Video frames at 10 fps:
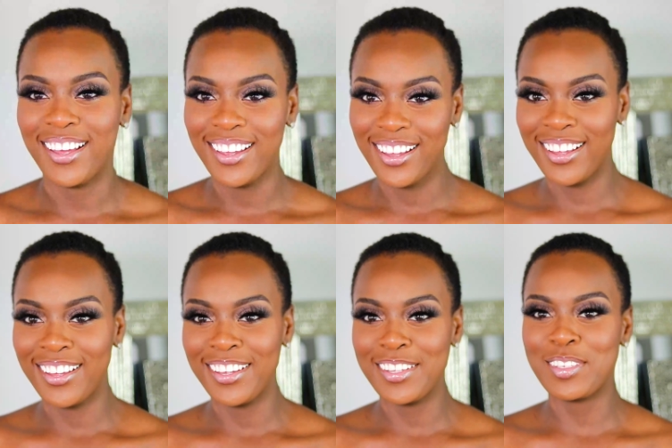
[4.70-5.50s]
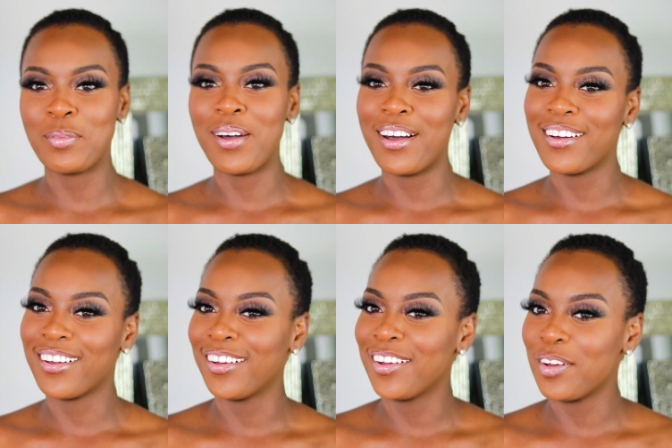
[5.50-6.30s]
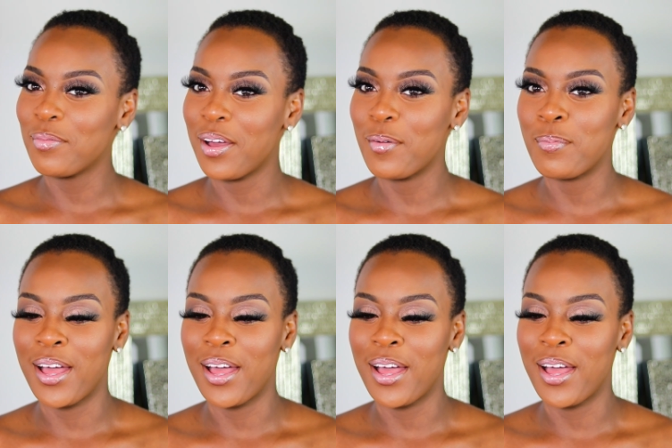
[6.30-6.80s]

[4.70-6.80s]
Hi guys, welcome